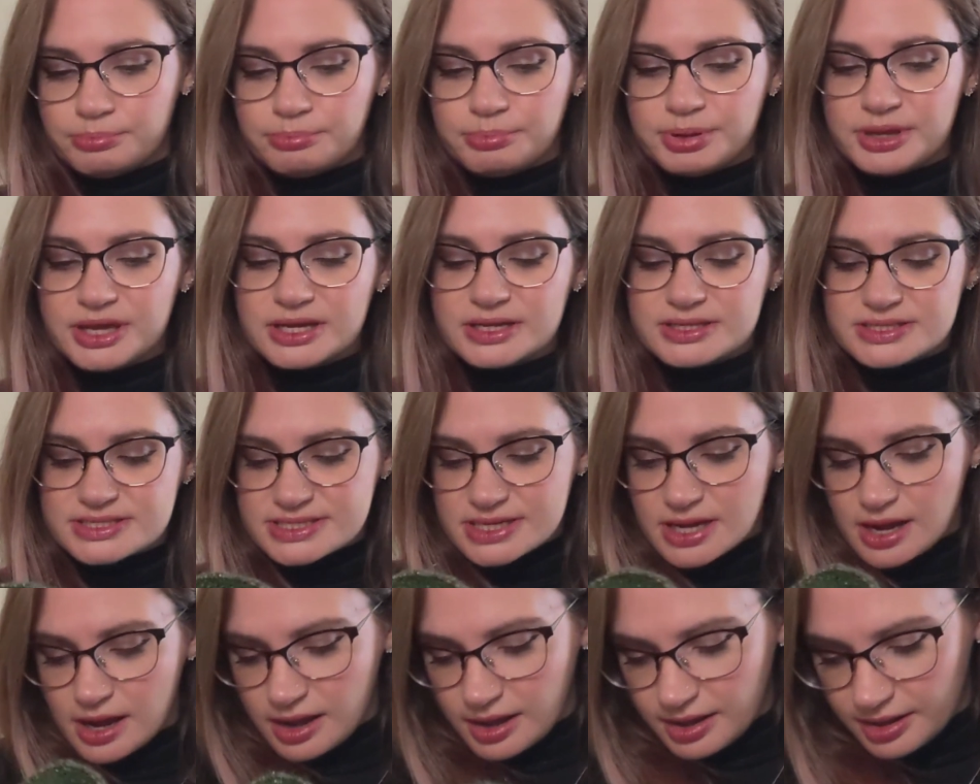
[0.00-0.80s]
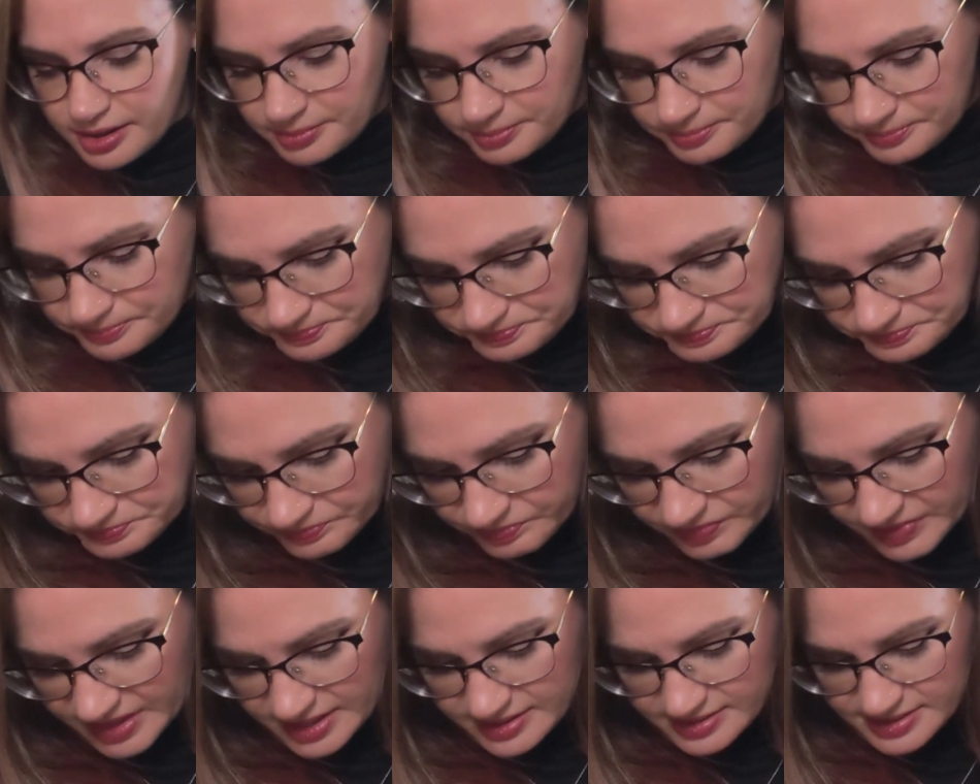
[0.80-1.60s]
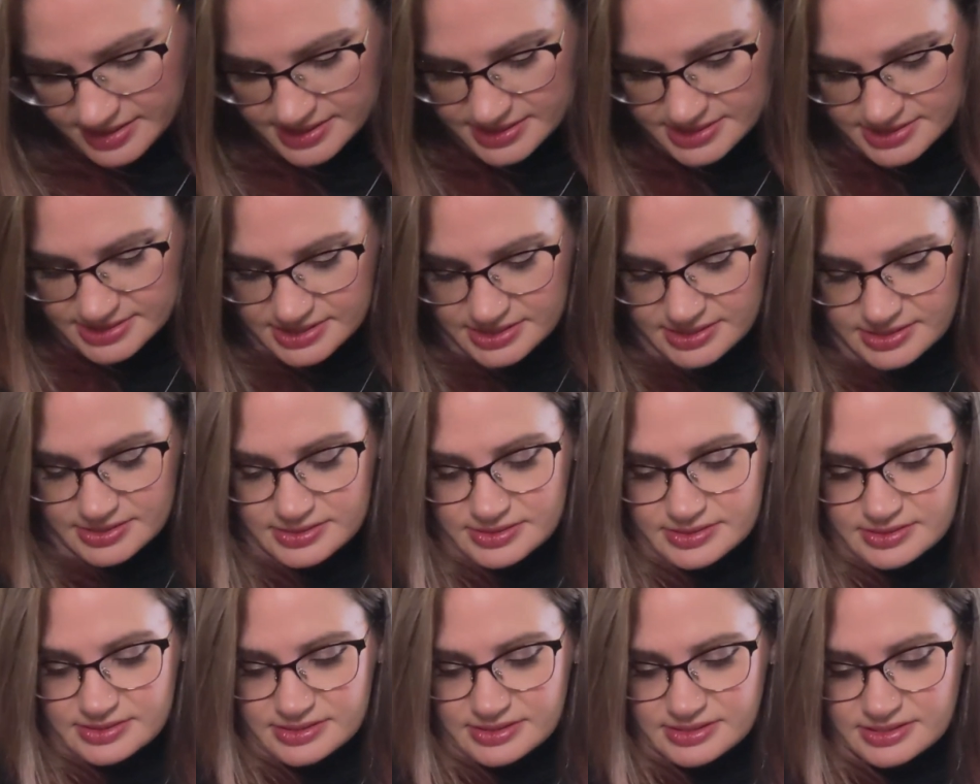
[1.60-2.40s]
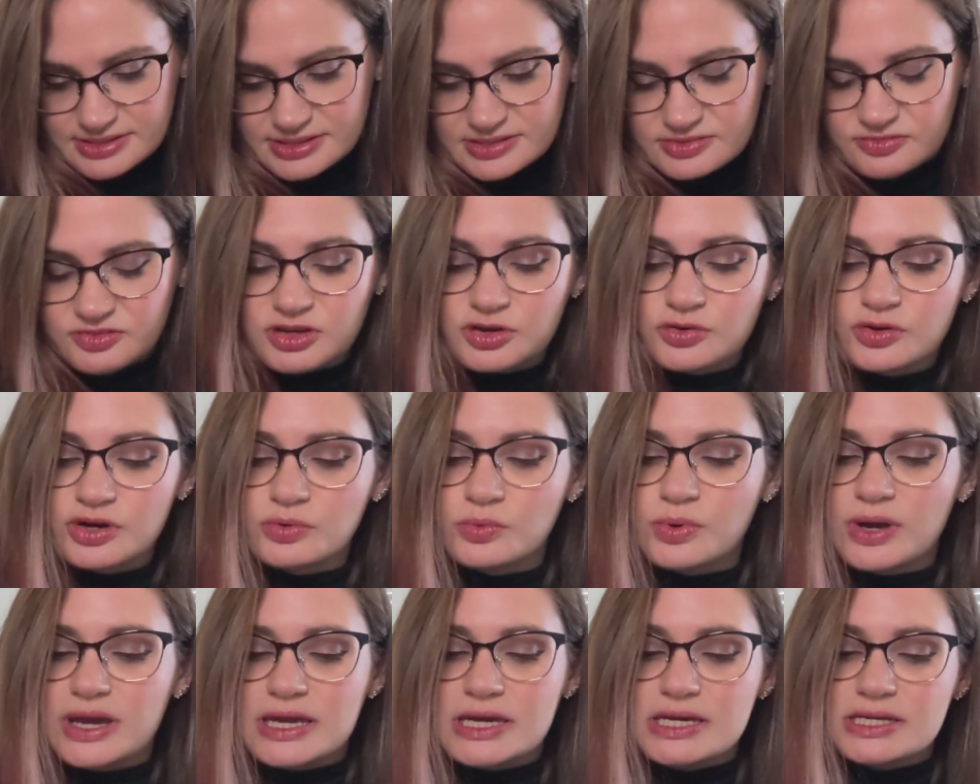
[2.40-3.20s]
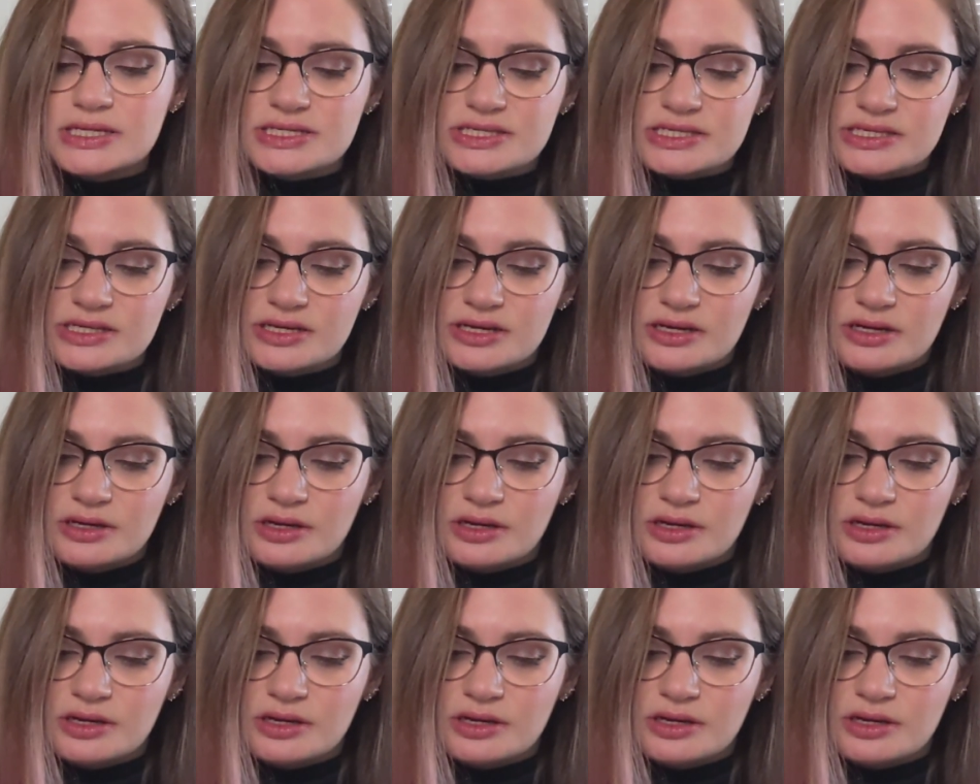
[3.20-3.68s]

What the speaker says: picked, this is fingering weight,